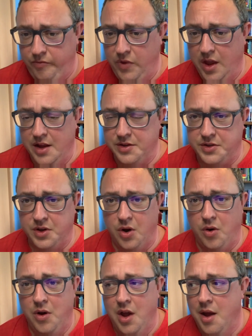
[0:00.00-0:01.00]
And
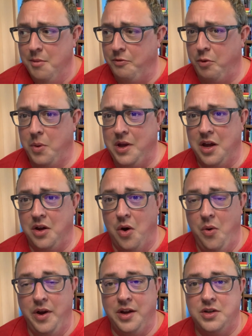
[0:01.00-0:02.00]
so before we get
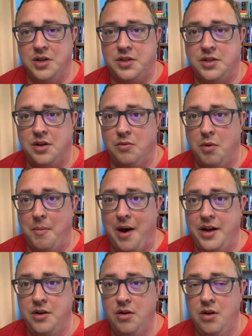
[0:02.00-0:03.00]
going, just a
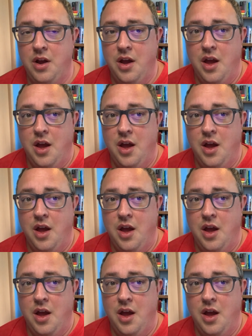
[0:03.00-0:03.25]
reminder